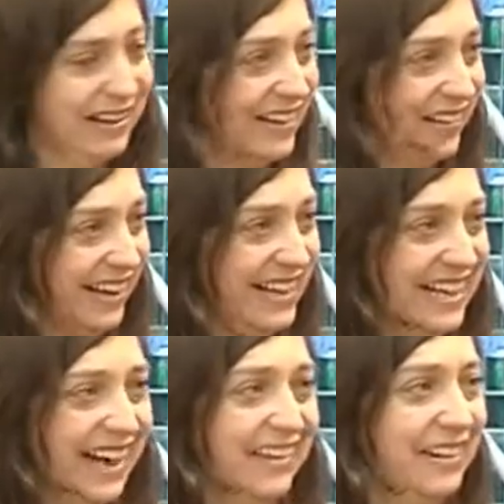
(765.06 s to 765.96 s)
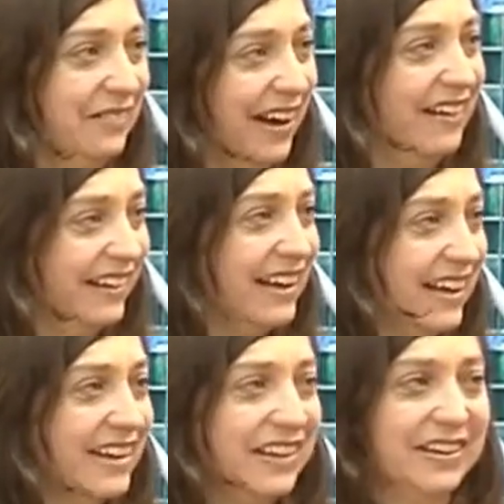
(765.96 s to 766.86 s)
to, to yeah. each other about no.
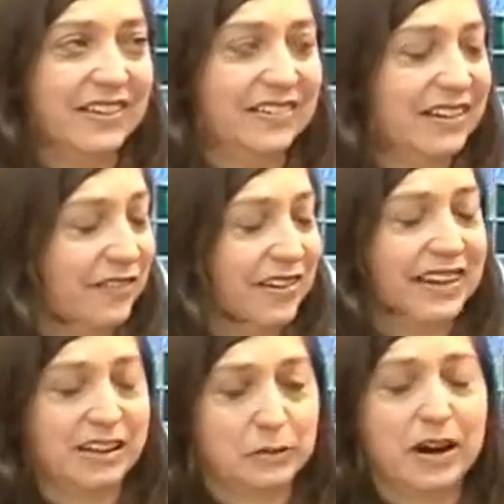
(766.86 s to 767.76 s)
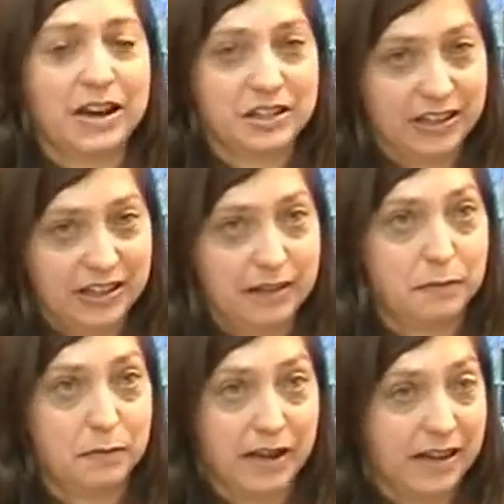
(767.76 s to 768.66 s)
you know different things. We're actually
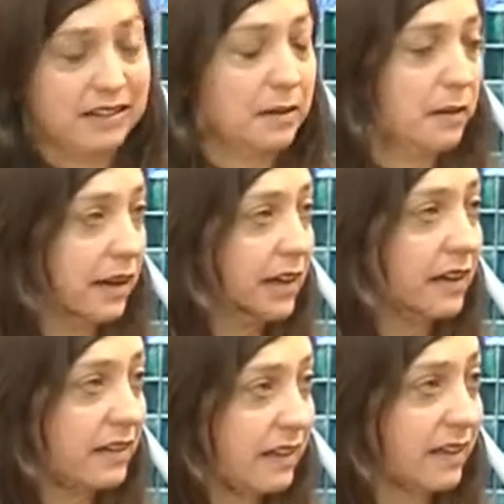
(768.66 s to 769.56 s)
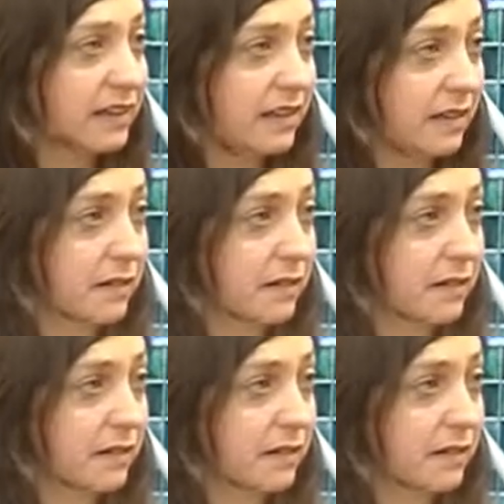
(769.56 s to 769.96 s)
bringing somebody in to to,